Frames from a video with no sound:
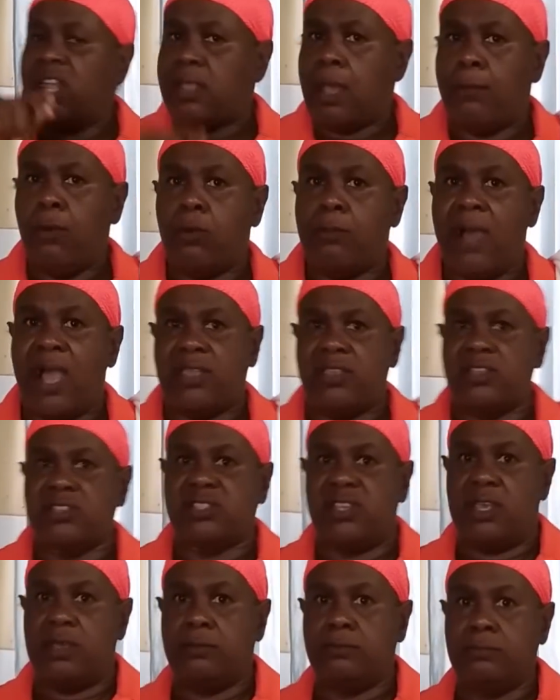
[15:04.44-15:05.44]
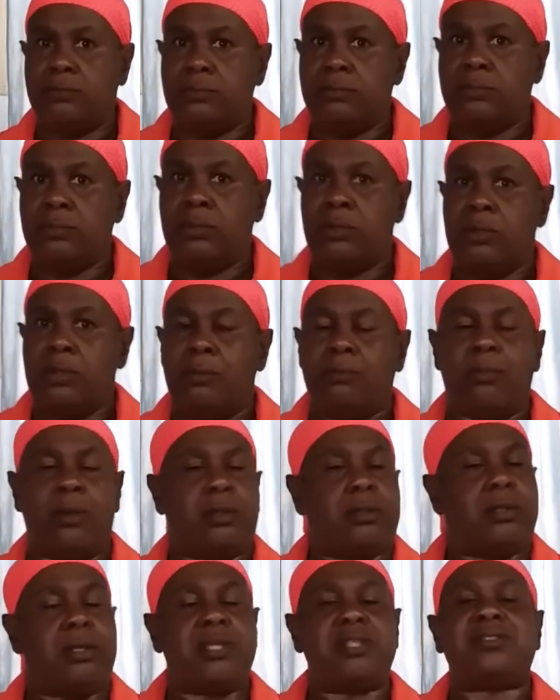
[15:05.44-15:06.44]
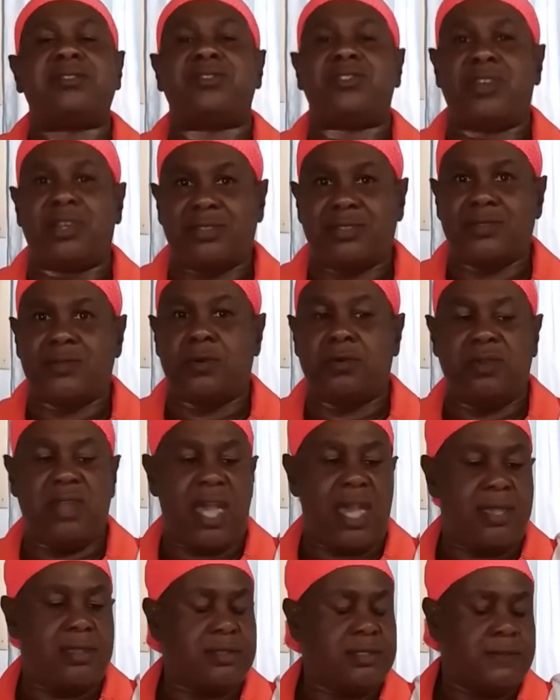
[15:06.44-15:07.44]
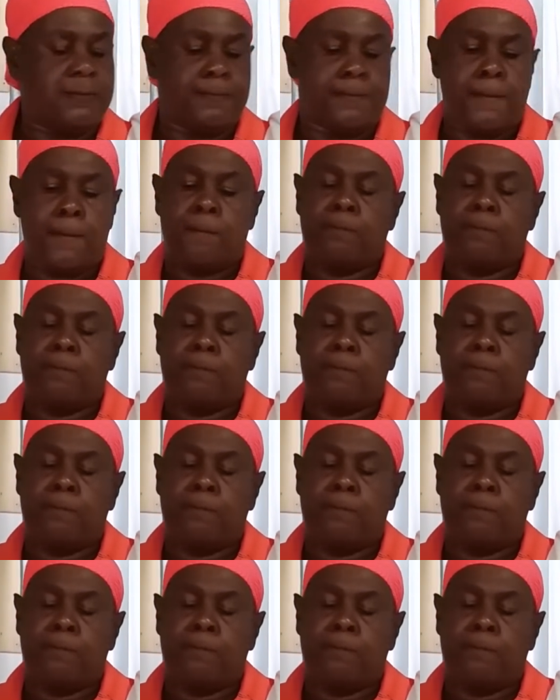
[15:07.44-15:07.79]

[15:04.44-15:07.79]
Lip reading: not a mukbang, you see, but it's just so nice.